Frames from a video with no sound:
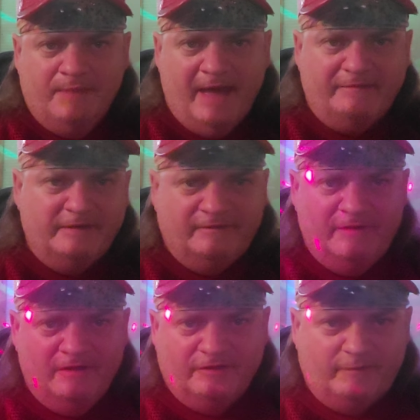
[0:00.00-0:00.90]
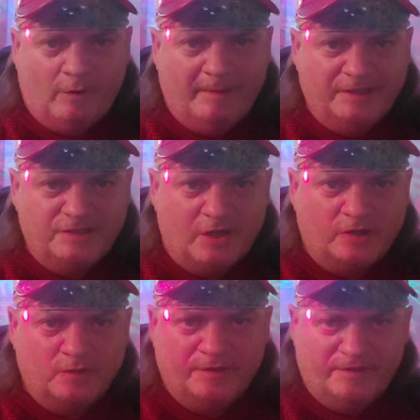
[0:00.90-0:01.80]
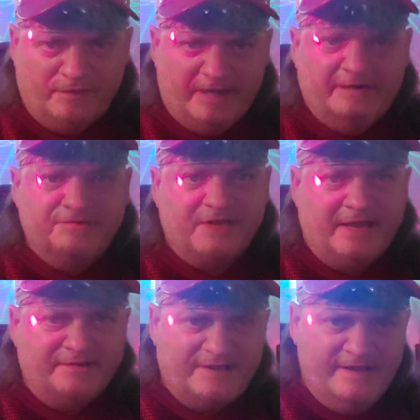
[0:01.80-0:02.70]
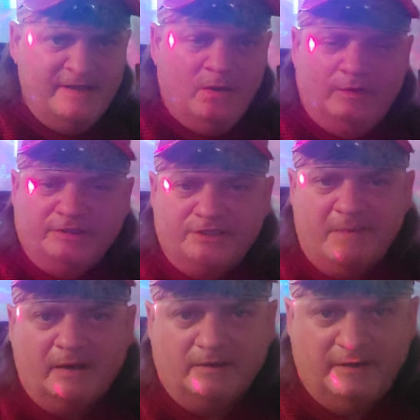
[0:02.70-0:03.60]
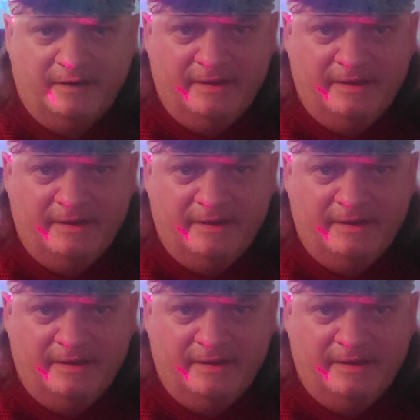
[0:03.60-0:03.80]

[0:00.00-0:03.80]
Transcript: having the 4 big circles with the 3 intersects with the smaller